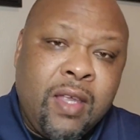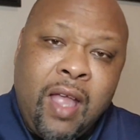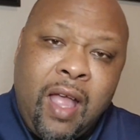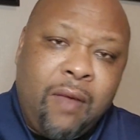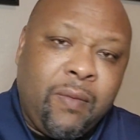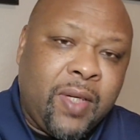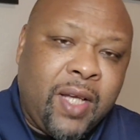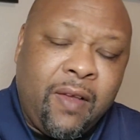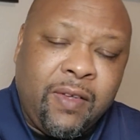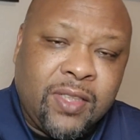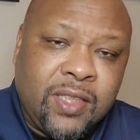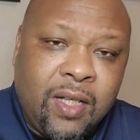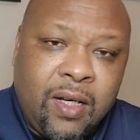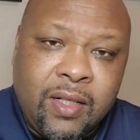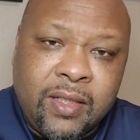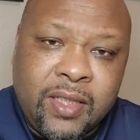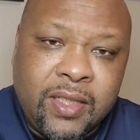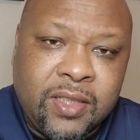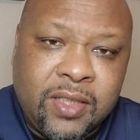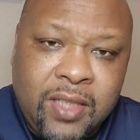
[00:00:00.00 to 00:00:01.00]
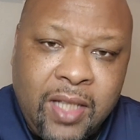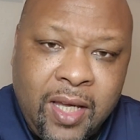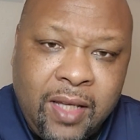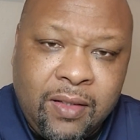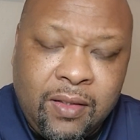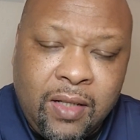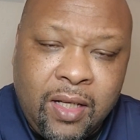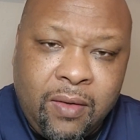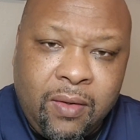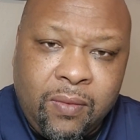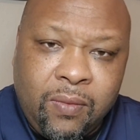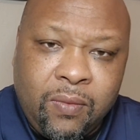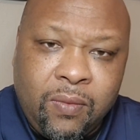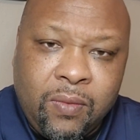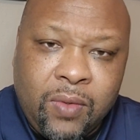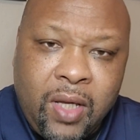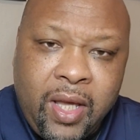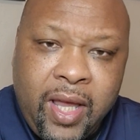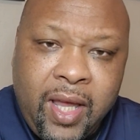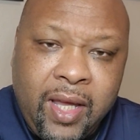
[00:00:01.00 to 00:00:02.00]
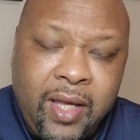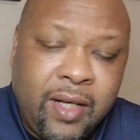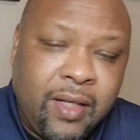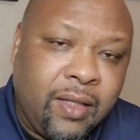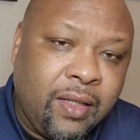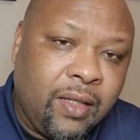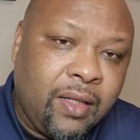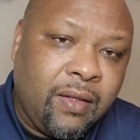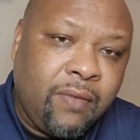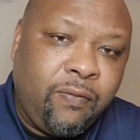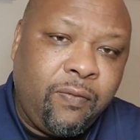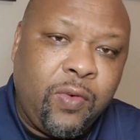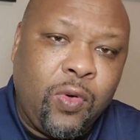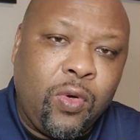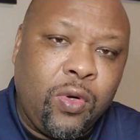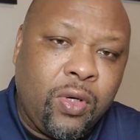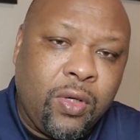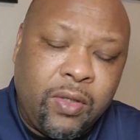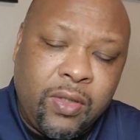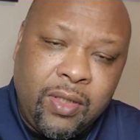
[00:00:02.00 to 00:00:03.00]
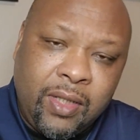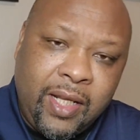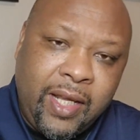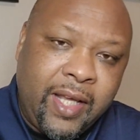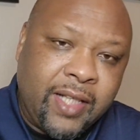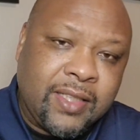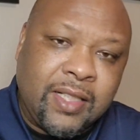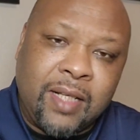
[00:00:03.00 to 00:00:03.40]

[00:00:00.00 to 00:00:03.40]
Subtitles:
When I started this channel, I had 4 legs.